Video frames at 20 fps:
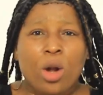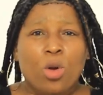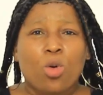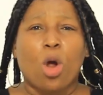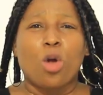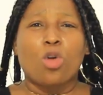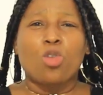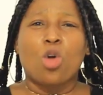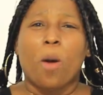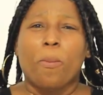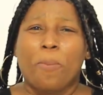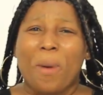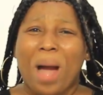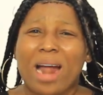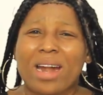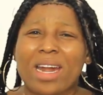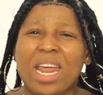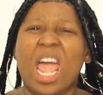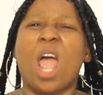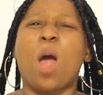no no your
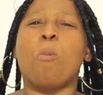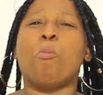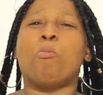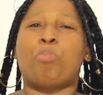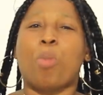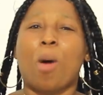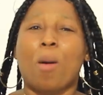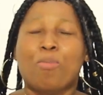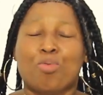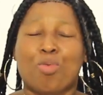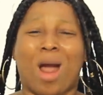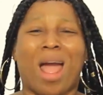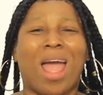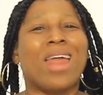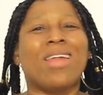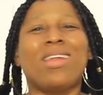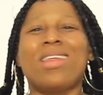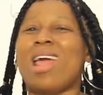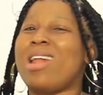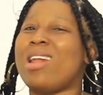ban e bobra
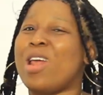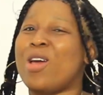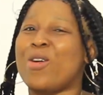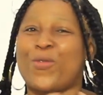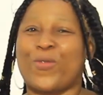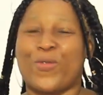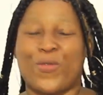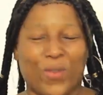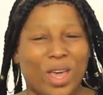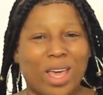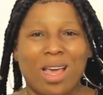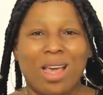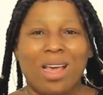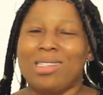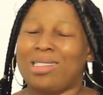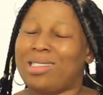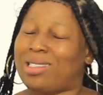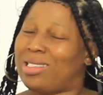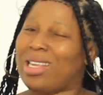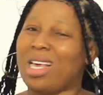e de na fe
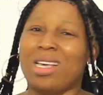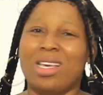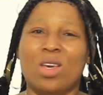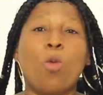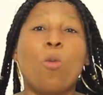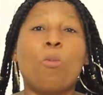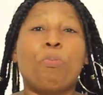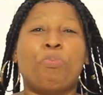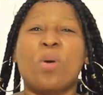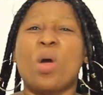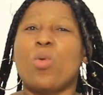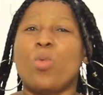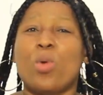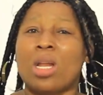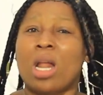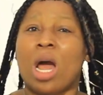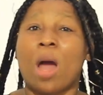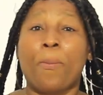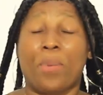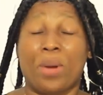sey um pe we
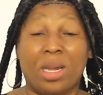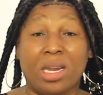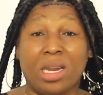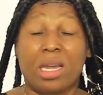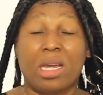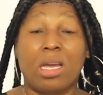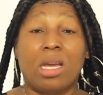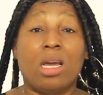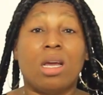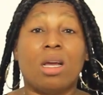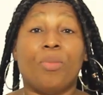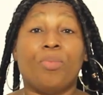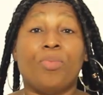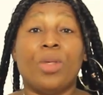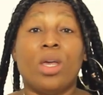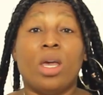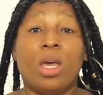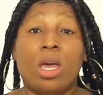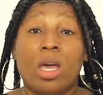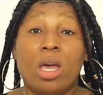na pe de
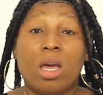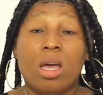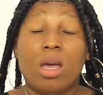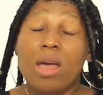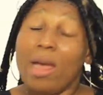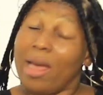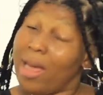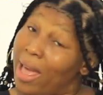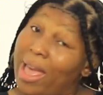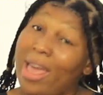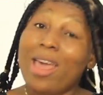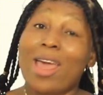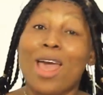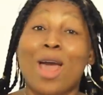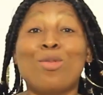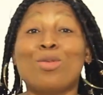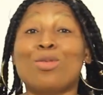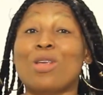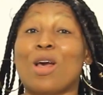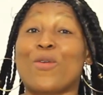eh
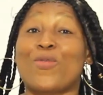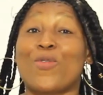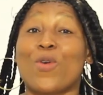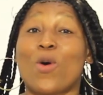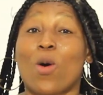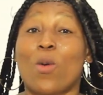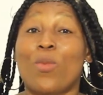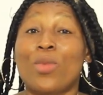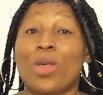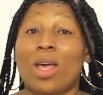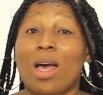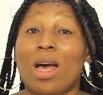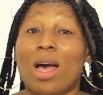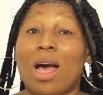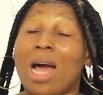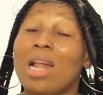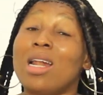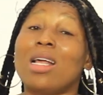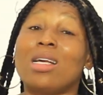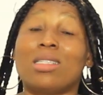e busa for
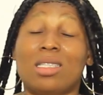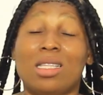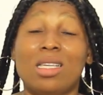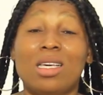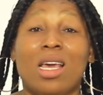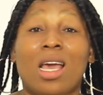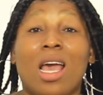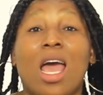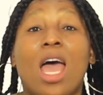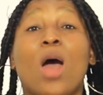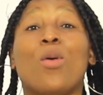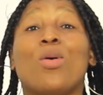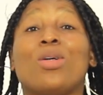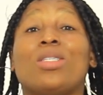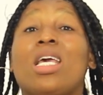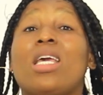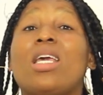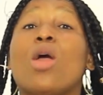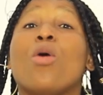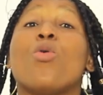honestly e was
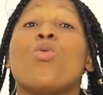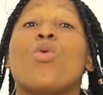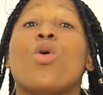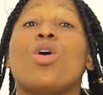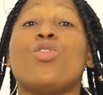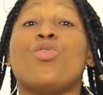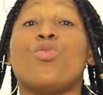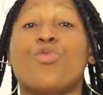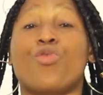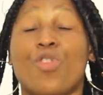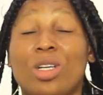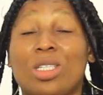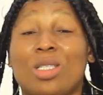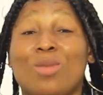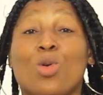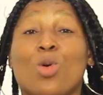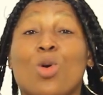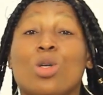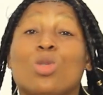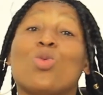say your reward
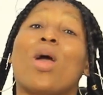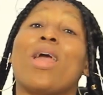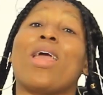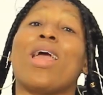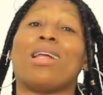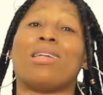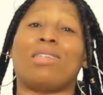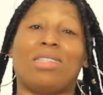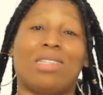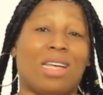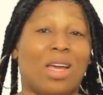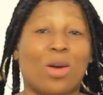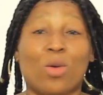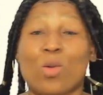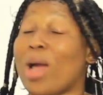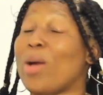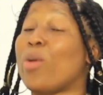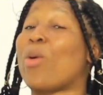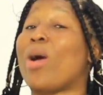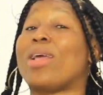Trecey because why are there
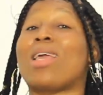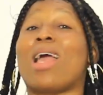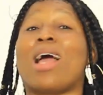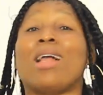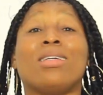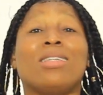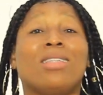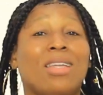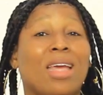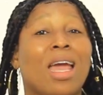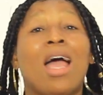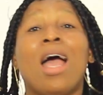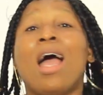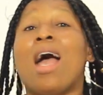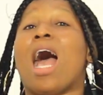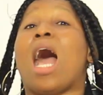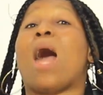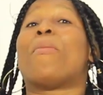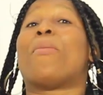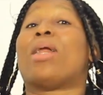why are there
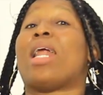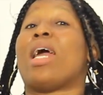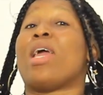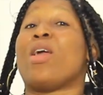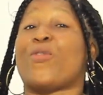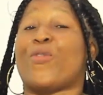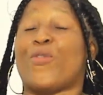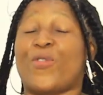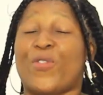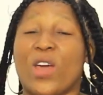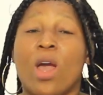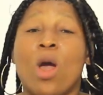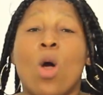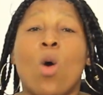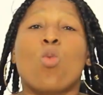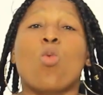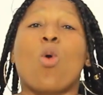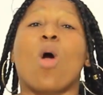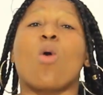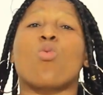amana ye fe
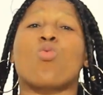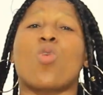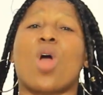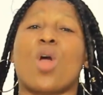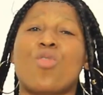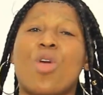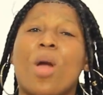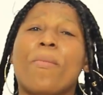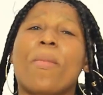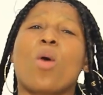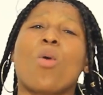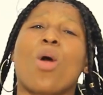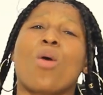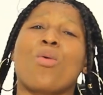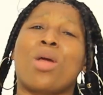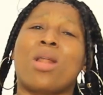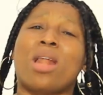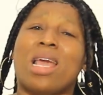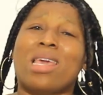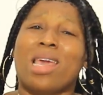wa warwa ma
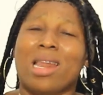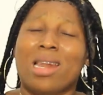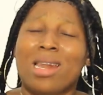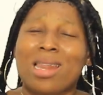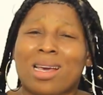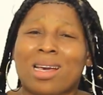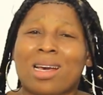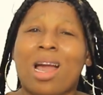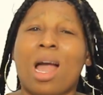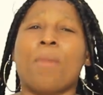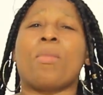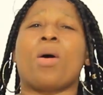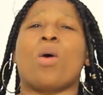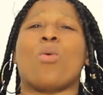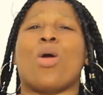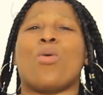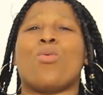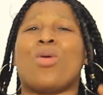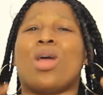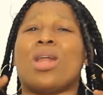warwa na ye ni kama
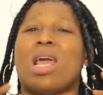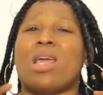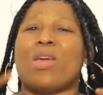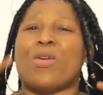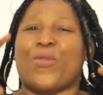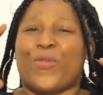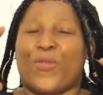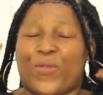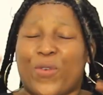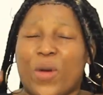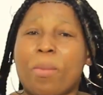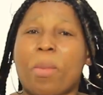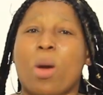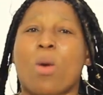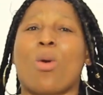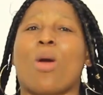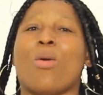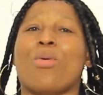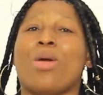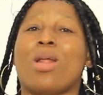warwa na ye fe
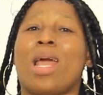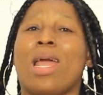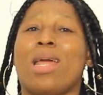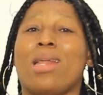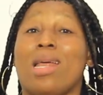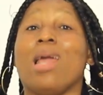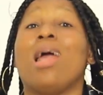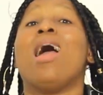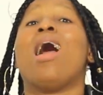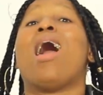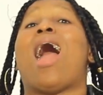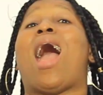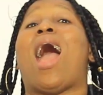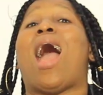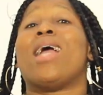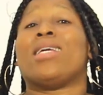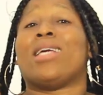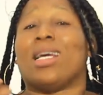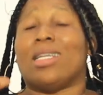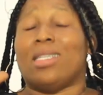ma warwa na ye de
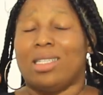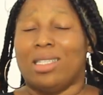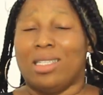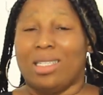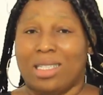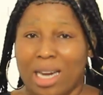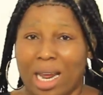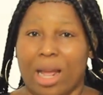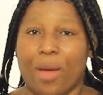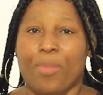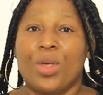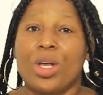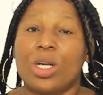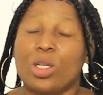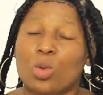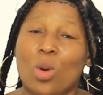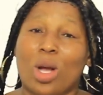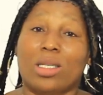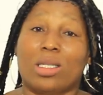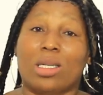aye de
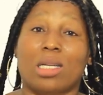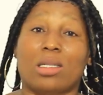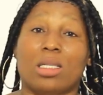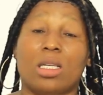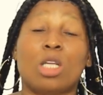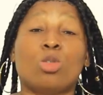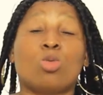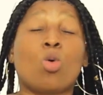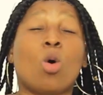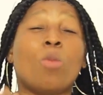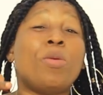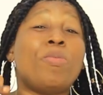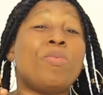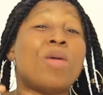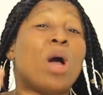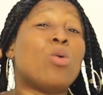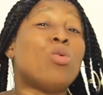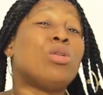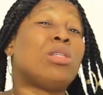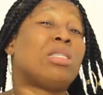so what you say to
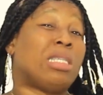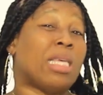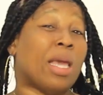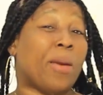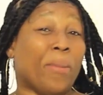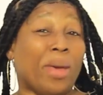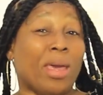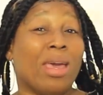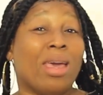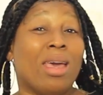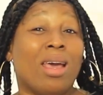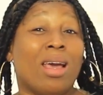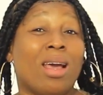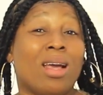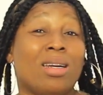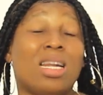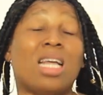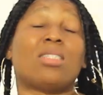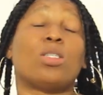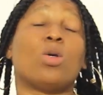bibia wutie me
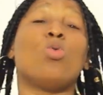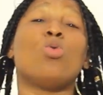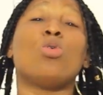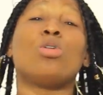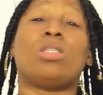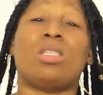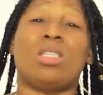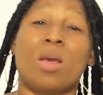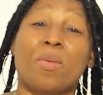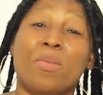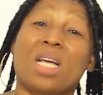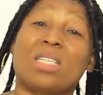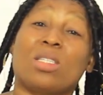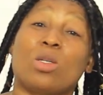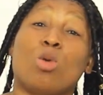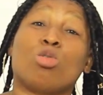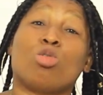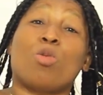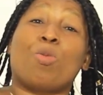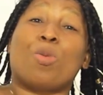na so wutie me na
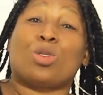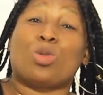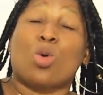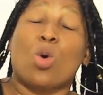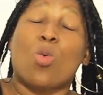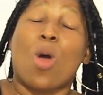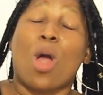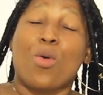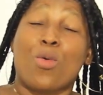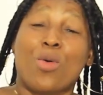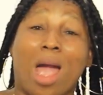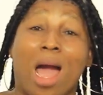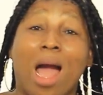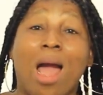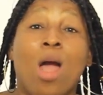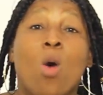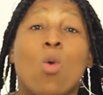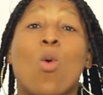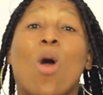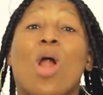so so person
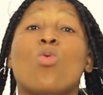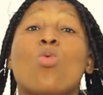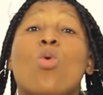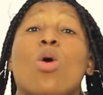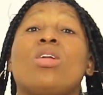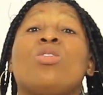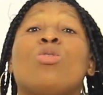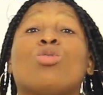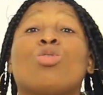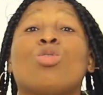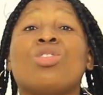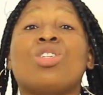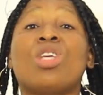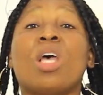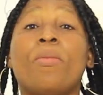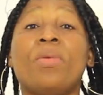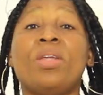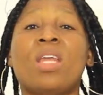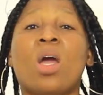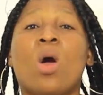warwa wa no on the
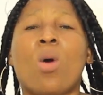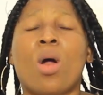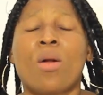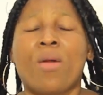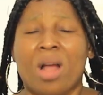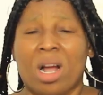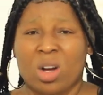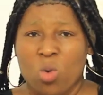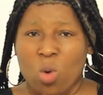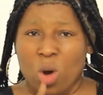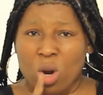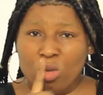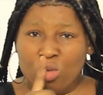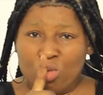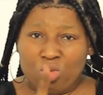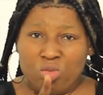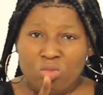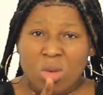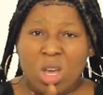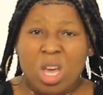social media warwa kon no
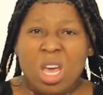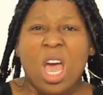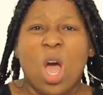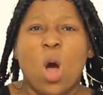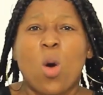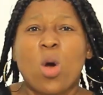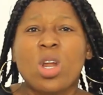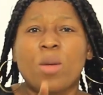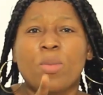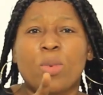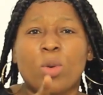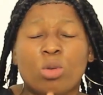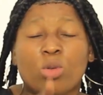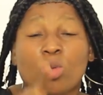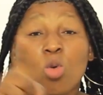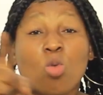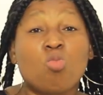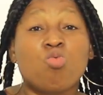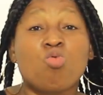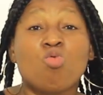tu e ho de be wo
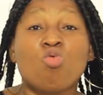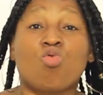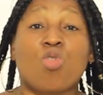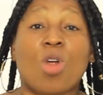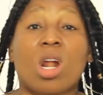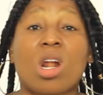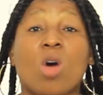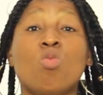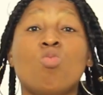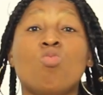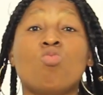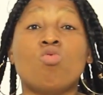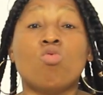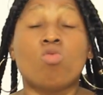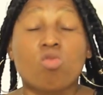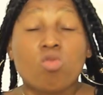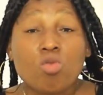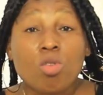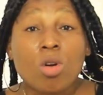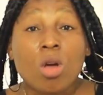so wo kunu na wo mu
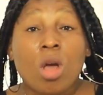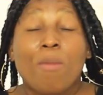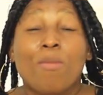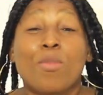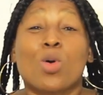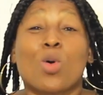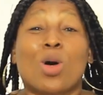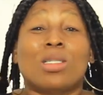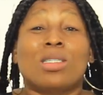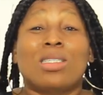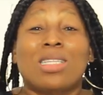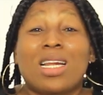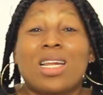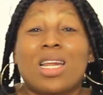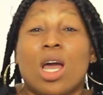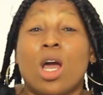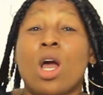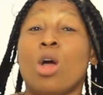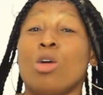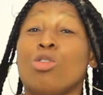kunu because said
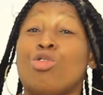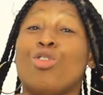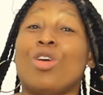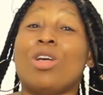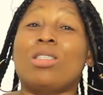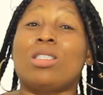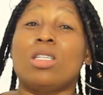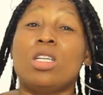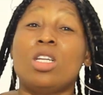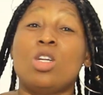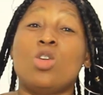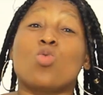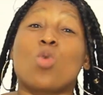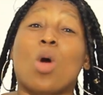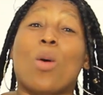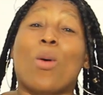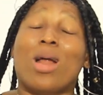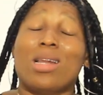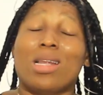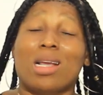there Trecey ni ni
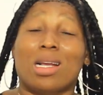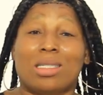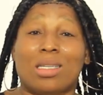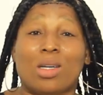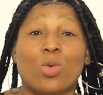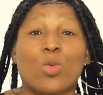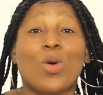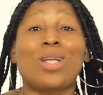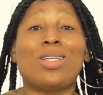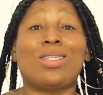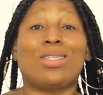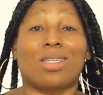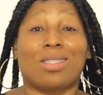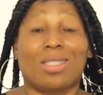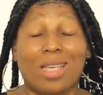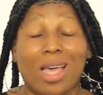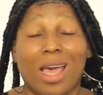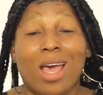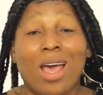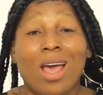kwa wa de tin we che
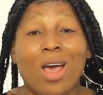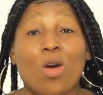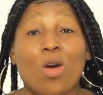say